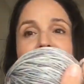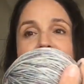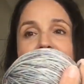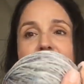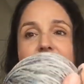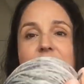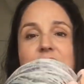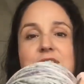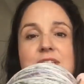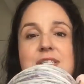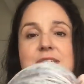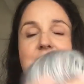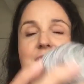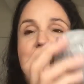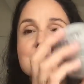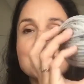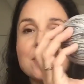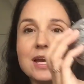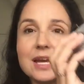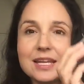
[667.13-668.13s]
which is this
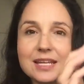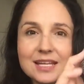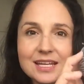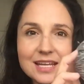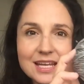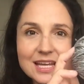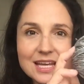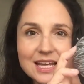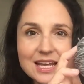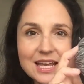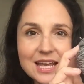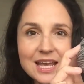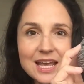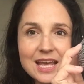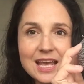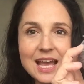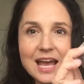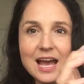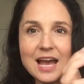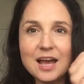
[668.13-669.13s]
one,
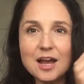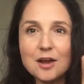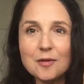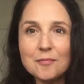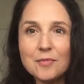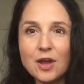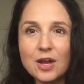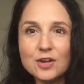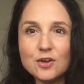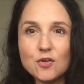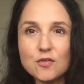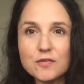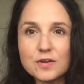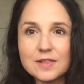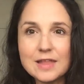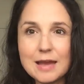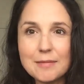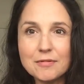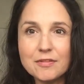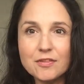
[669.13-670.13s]
and
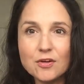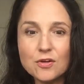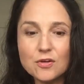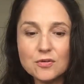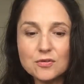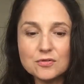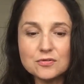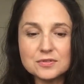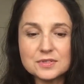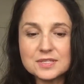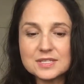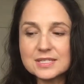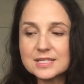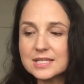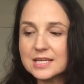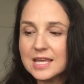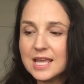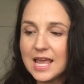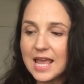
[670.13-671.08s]
overlapped those.